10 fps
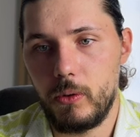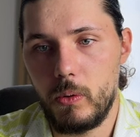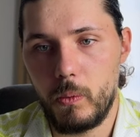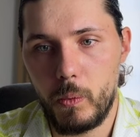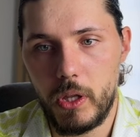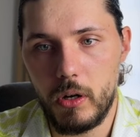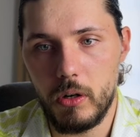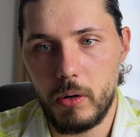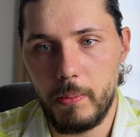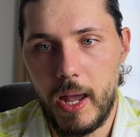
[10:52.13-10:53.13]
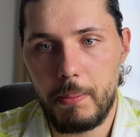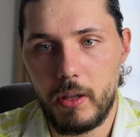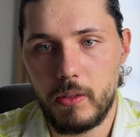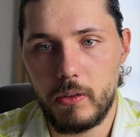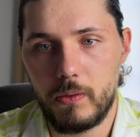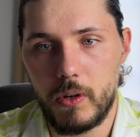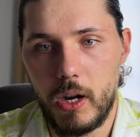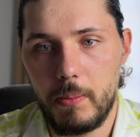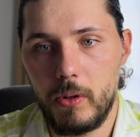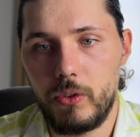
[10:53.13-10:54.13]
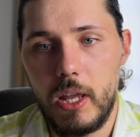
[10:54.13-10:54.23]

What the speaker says: So we are mapping these variables.